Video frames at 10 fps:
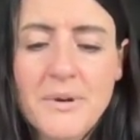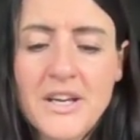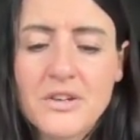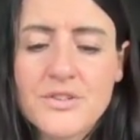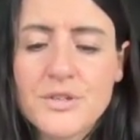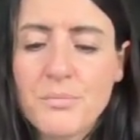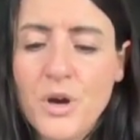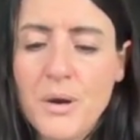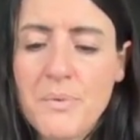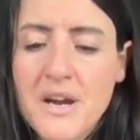I also
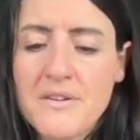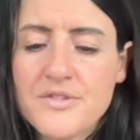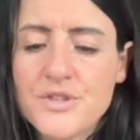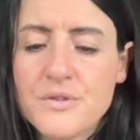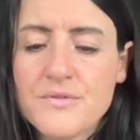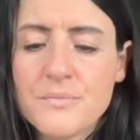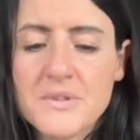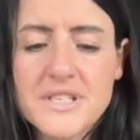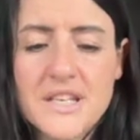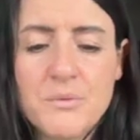bought a pair of shoes from
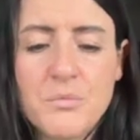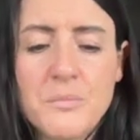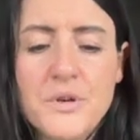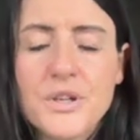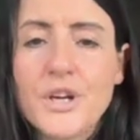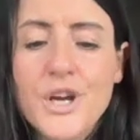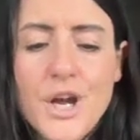the same woman.